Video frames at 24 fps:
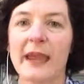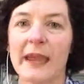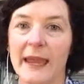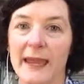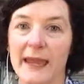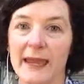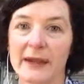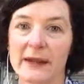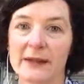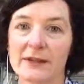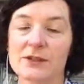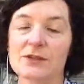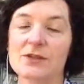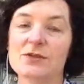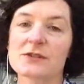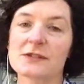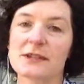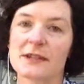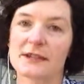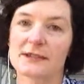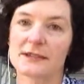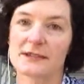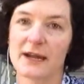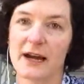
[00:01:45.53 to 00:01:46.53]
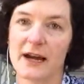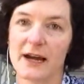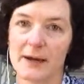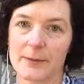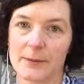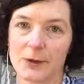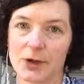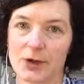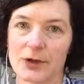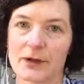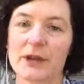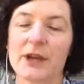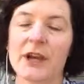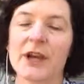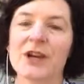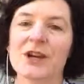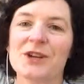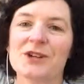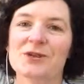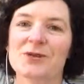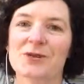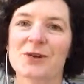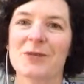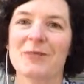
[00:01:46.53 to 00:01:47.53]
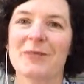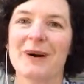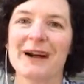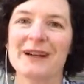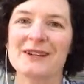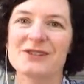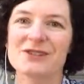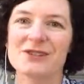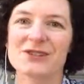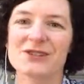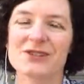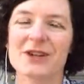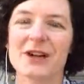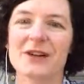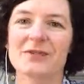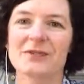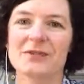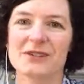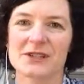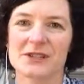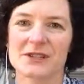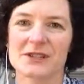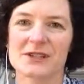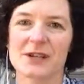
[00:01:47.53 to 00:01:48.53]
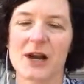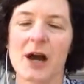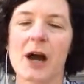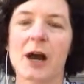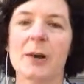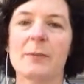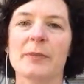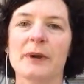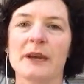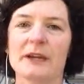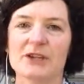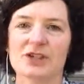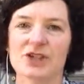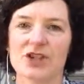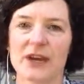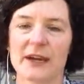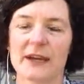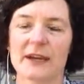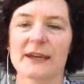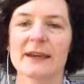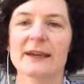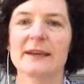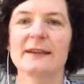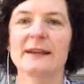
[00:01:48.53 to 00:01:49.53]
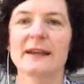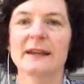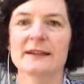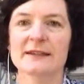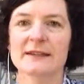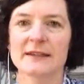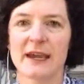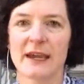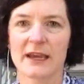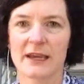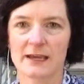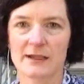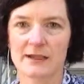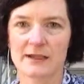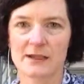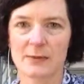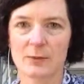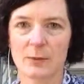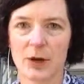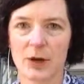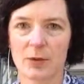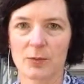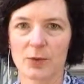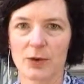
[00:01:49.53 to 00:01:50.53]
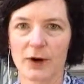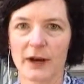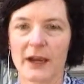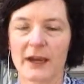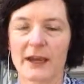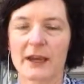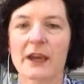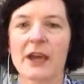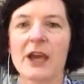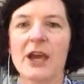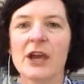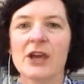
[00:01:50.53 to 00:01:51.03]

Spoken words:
And you set a timer to remind yourself to stop and check in and take a small break.